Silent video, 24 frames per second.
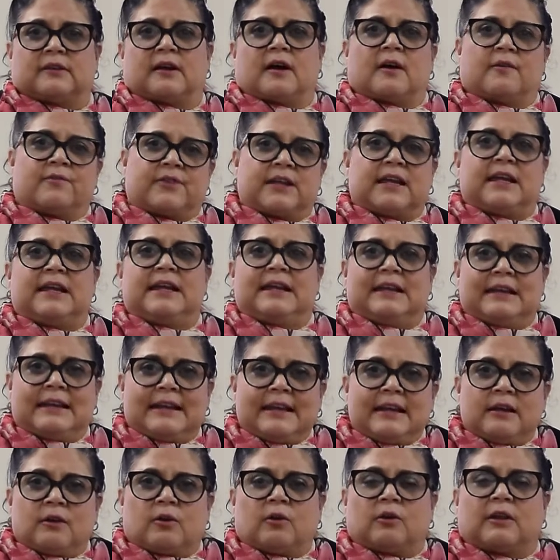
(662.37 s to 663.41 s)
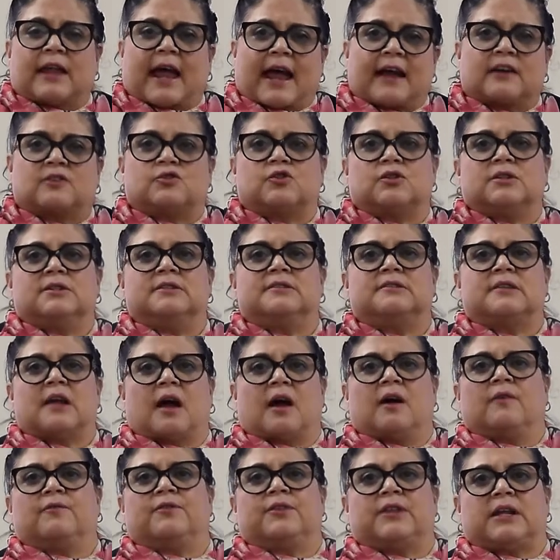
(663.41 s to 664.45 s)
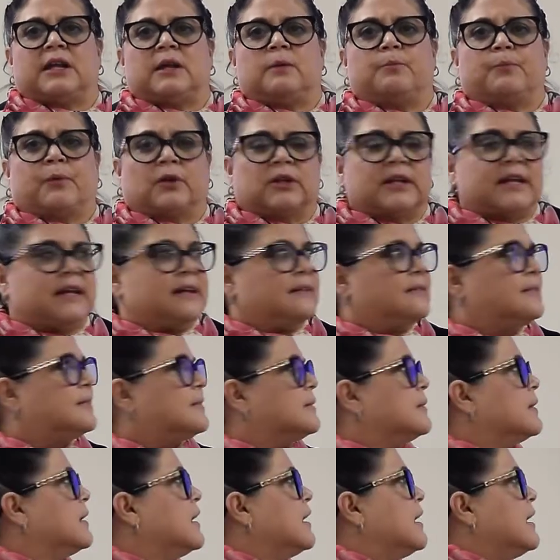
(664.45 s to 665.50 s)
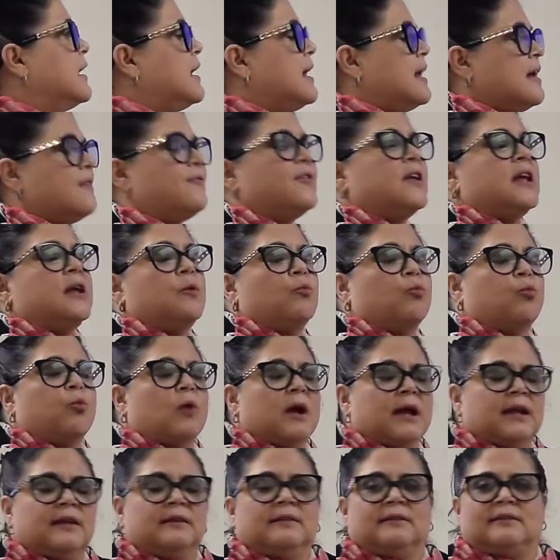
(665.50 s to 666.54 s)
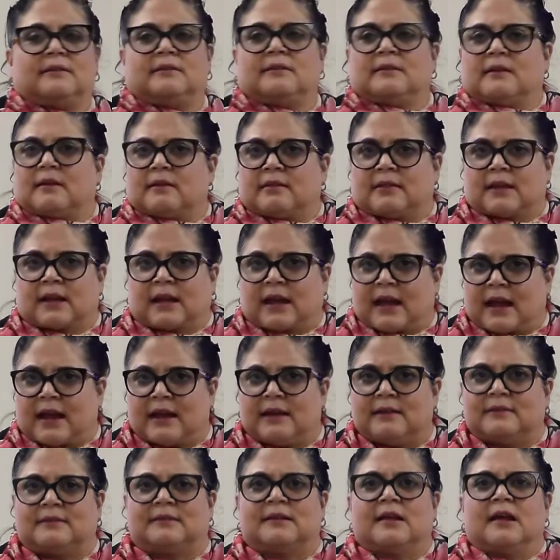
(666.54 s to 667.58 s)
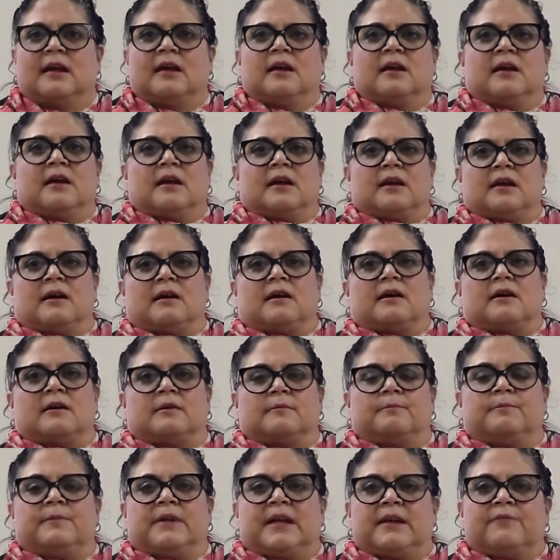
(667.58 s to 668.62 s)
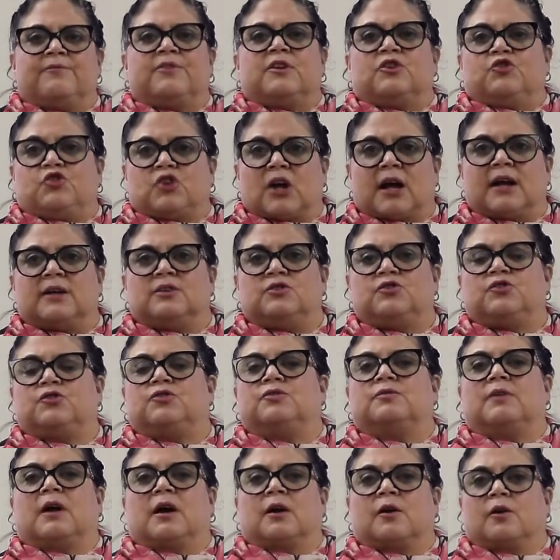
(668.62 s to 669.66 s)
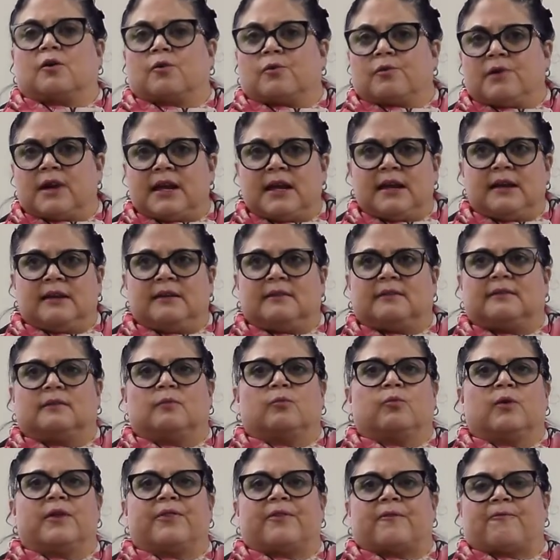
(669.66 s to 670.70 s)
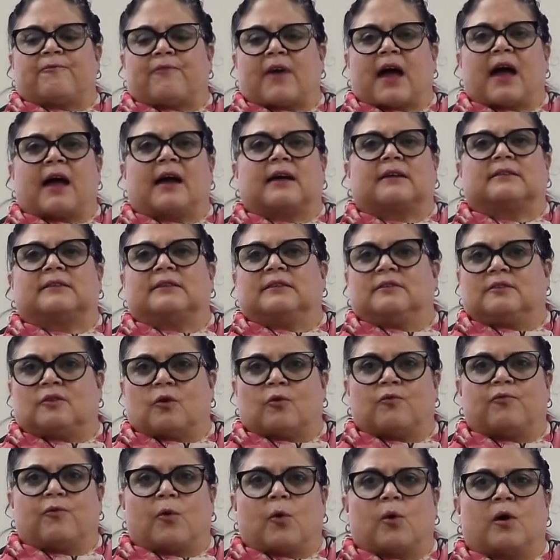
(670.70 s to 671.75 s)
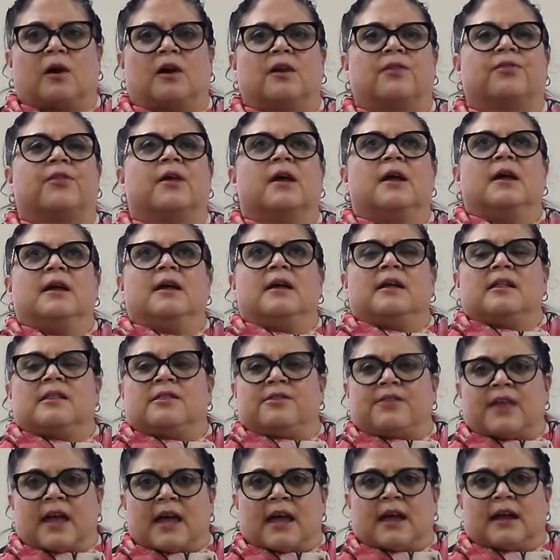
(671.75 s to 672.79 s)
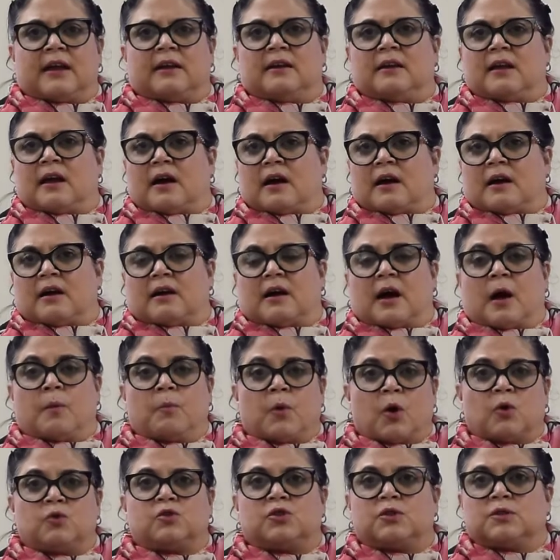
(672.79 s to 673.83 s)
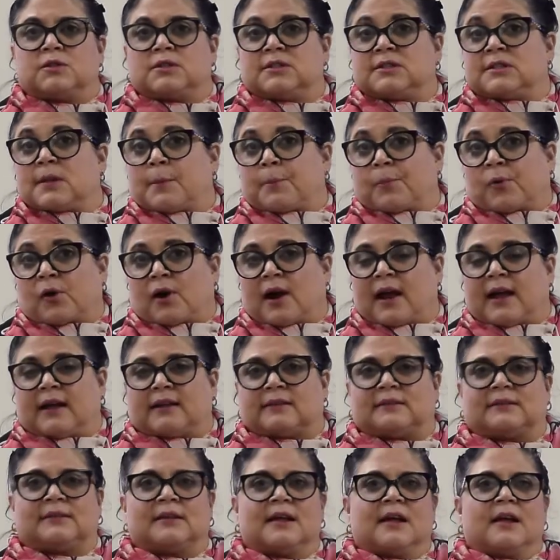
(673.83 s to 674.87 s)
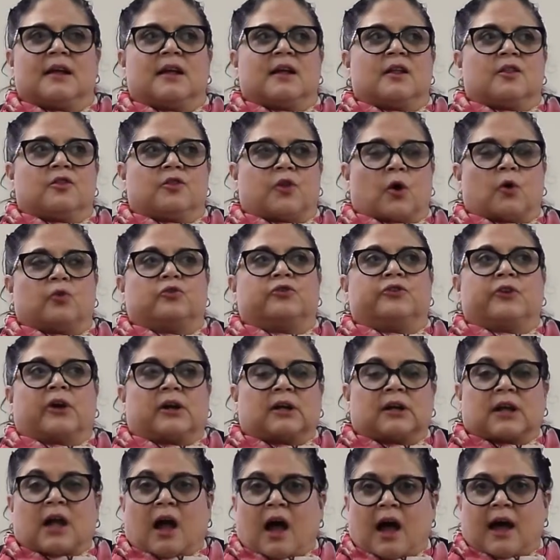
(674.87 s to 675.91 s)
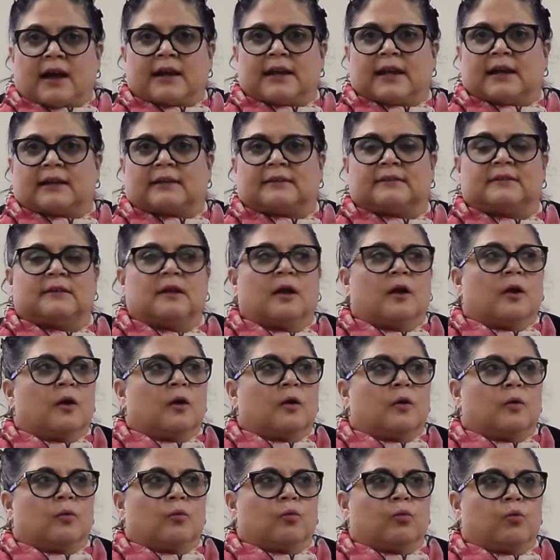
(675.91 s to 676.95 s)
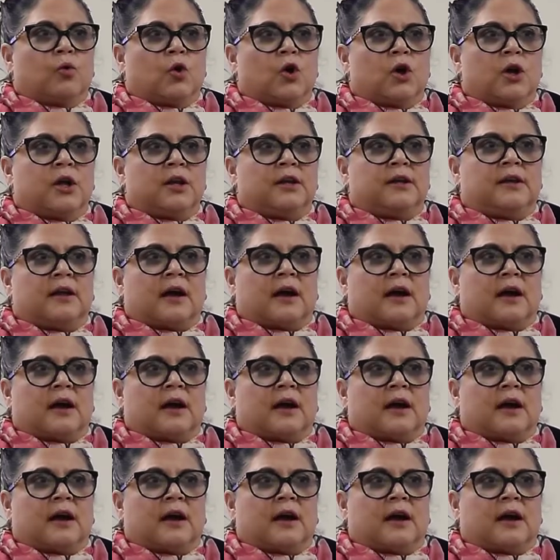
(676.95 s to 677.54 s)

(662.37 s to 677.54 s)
of the illegal actions of the police. If he wins the case, if the judge agrees with the facts and so forth, then a motion to suppress those narcotics would,